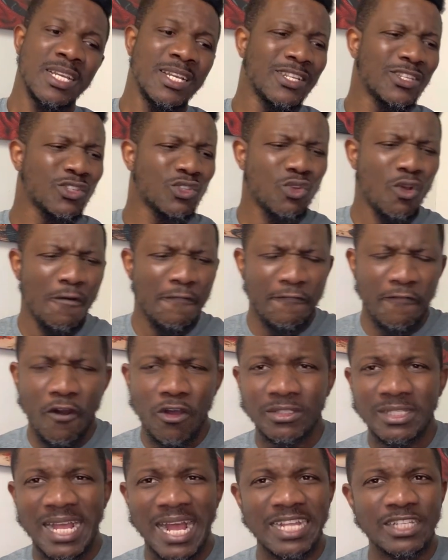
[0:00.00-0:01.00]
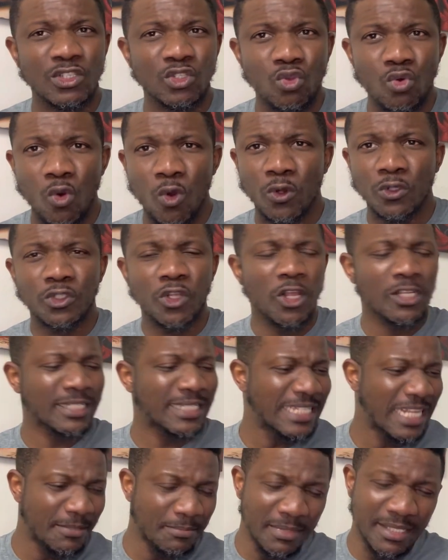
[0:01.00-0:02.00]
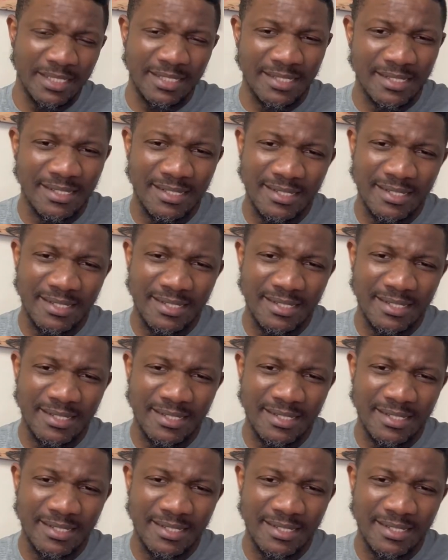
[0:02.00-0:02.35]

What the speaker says: so forth and so on. Just name it.